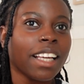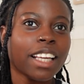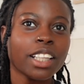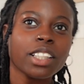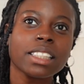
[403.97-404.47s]

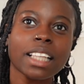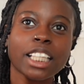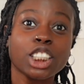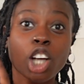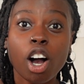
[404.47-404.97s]
It looks
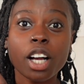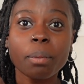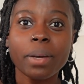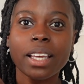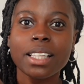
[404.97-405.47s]
like chalk,
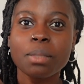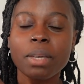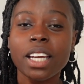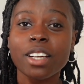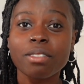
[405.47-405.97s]
but it's
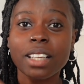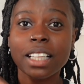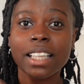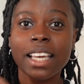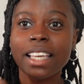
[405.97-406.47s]
made out of
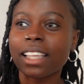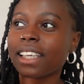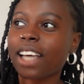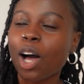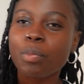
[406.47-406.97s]
clay.
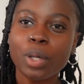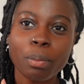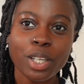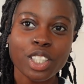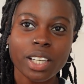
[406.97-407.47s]
Like, I'll put a
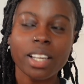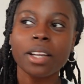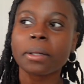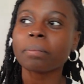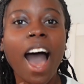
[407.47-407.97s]
picture
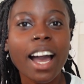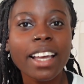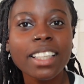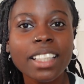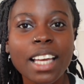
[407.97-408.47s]
here.
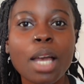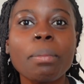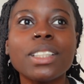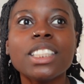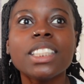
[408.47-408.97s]
I
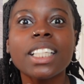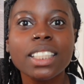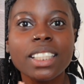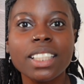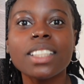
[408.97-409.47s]
am
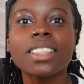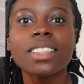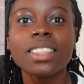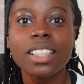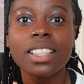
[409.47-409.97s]
addicted
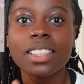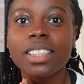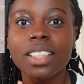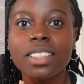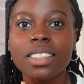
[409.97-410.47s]
to these
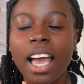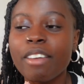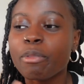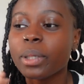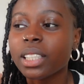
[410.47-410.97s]
things.
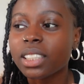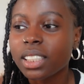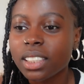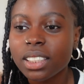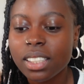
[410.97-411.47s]
I've been
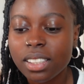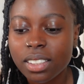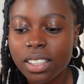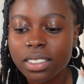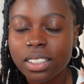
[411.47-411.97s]
addicted to these
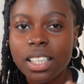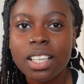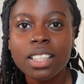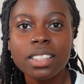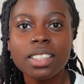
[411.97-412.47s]
things
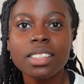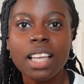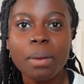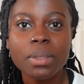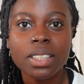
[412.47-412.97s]
since
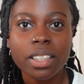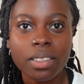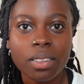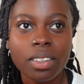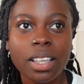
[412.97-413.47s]
I was
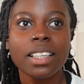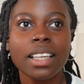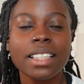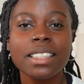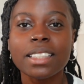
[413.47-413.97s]
little.
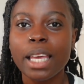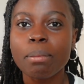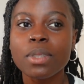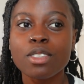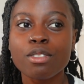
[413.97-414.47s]
It
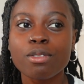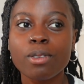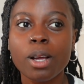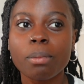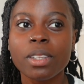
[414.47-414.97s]
stems
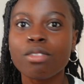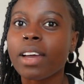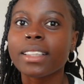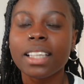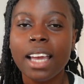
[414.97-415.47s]
from the
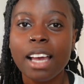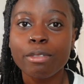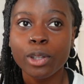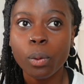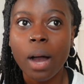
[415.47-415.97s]
fact that I have
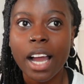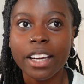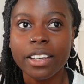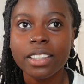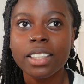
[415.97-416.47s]
low
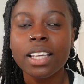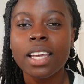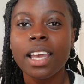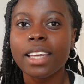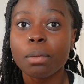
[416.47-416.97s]
iron
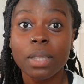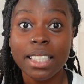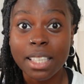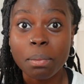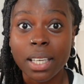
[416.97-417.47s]
and I'm
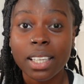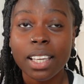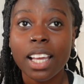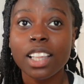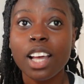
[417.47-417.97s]
anemic.
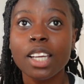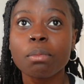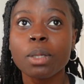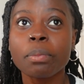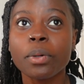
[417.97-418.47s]
A lot of
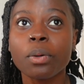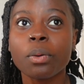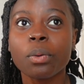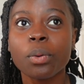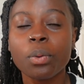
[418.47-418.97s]

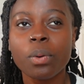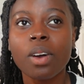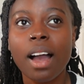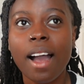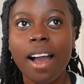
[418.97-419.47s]
people who
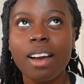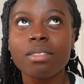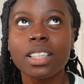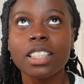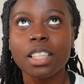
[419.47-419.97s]
have
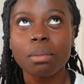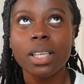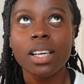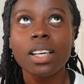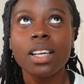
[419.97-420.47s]

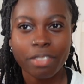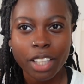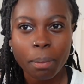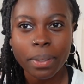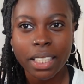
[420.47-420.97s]
anemia
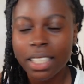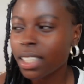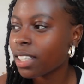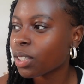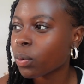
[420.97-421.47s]
develop an
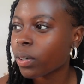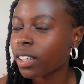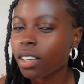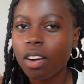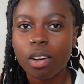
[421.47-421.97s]
eating
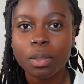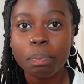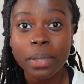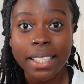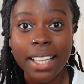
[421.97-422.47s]
disorder called
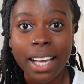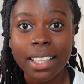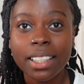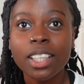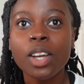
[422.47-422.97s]
pica,
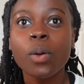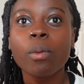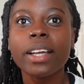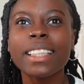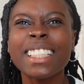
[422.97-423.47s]

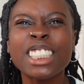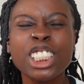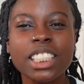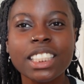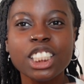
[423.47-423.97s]
where they
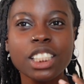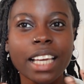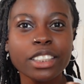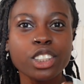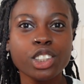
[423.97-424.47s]
just like to